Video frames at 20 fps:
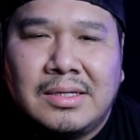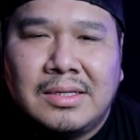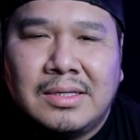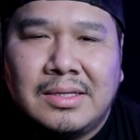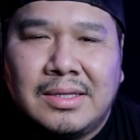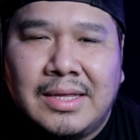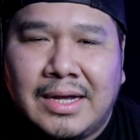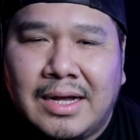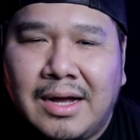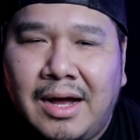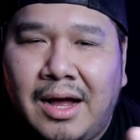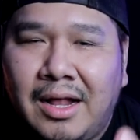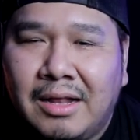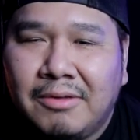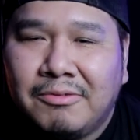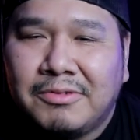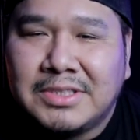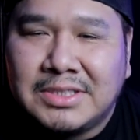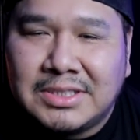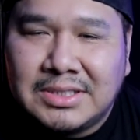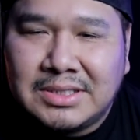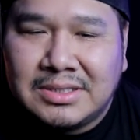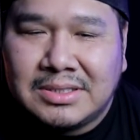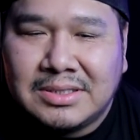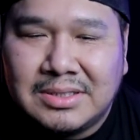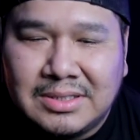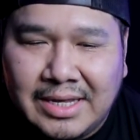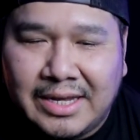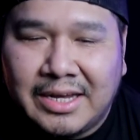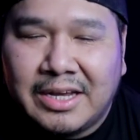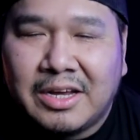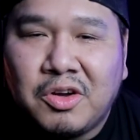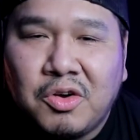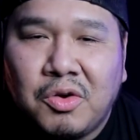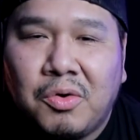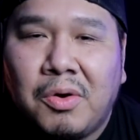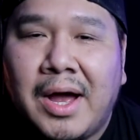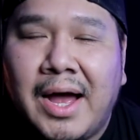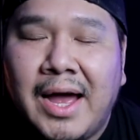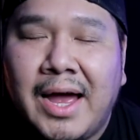like, all of us, like,
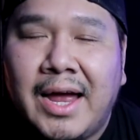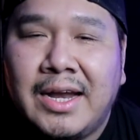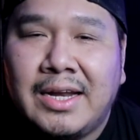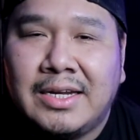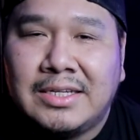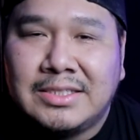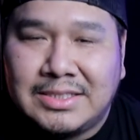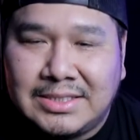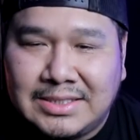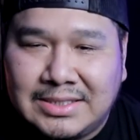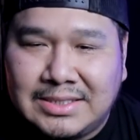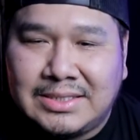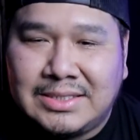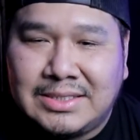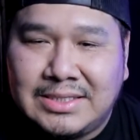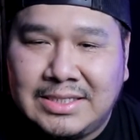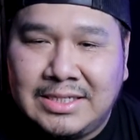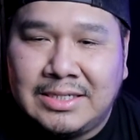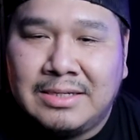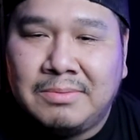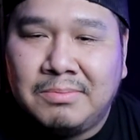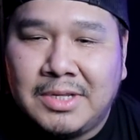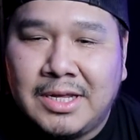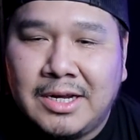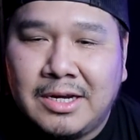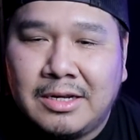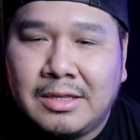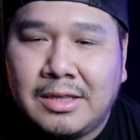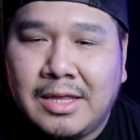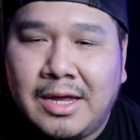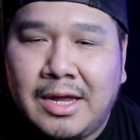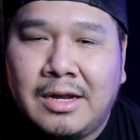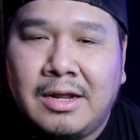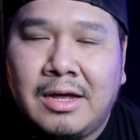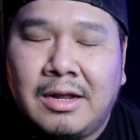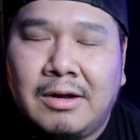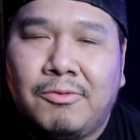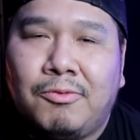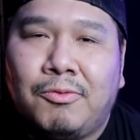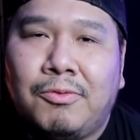cried and seeing him there laying
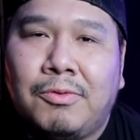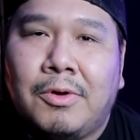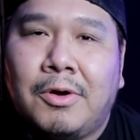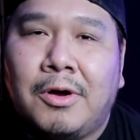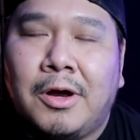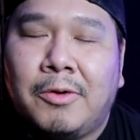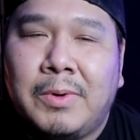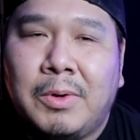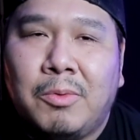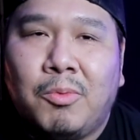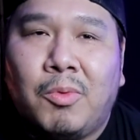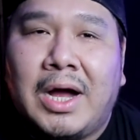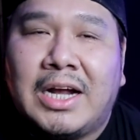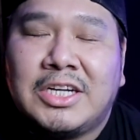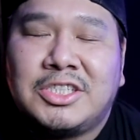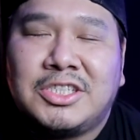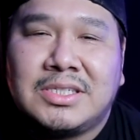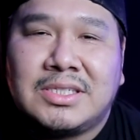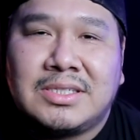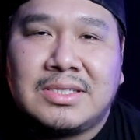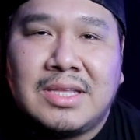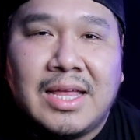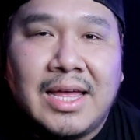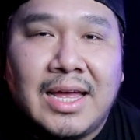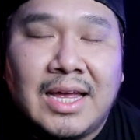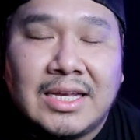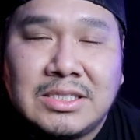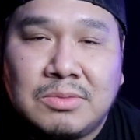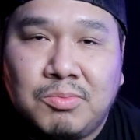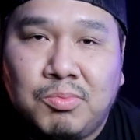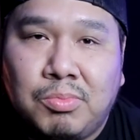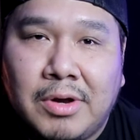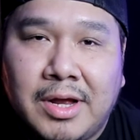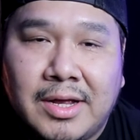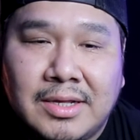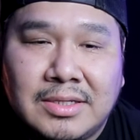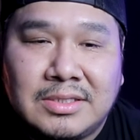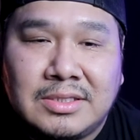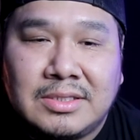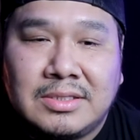on the floor. We watched his last
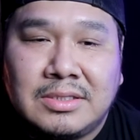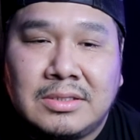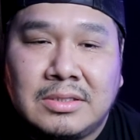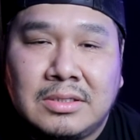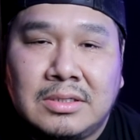breaths